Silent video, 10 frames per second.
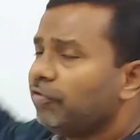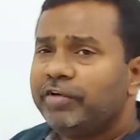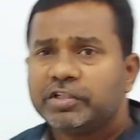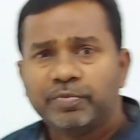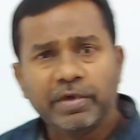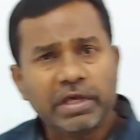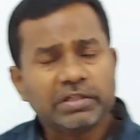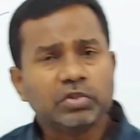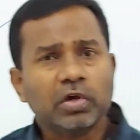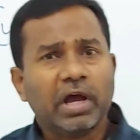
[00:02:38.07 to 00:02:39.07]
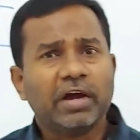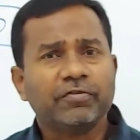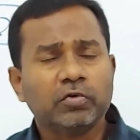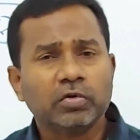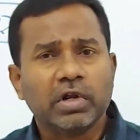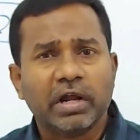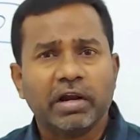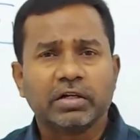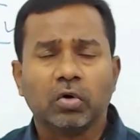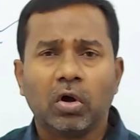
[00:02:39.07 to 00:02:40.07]
which means you have to
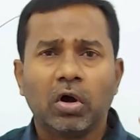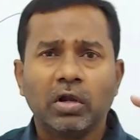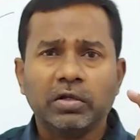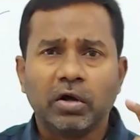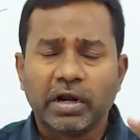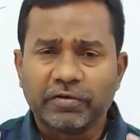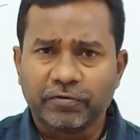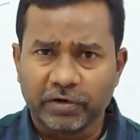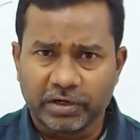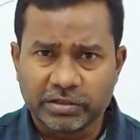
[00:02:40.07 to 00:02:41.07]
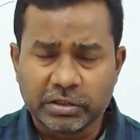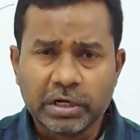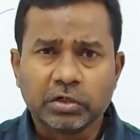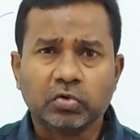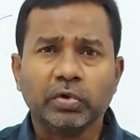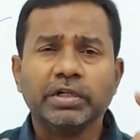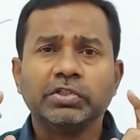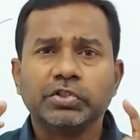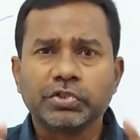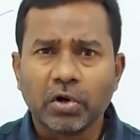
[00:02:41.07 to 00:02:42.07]
direct all your efforts to
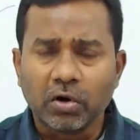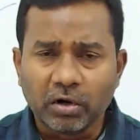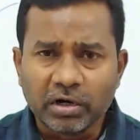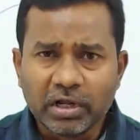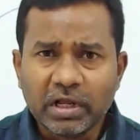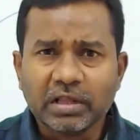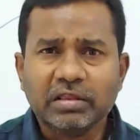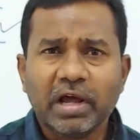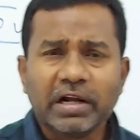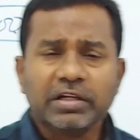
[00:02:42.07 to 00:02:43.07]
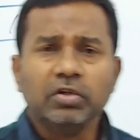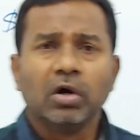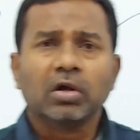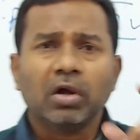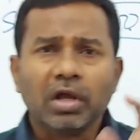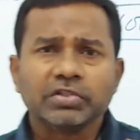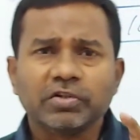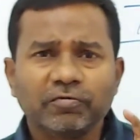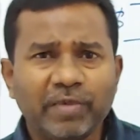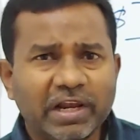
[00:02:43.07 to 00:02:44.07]
ensure that your cost
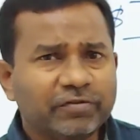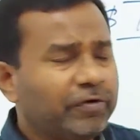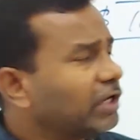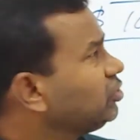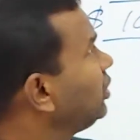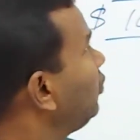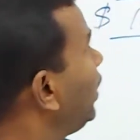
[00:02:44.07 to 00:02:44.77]
of manufacturing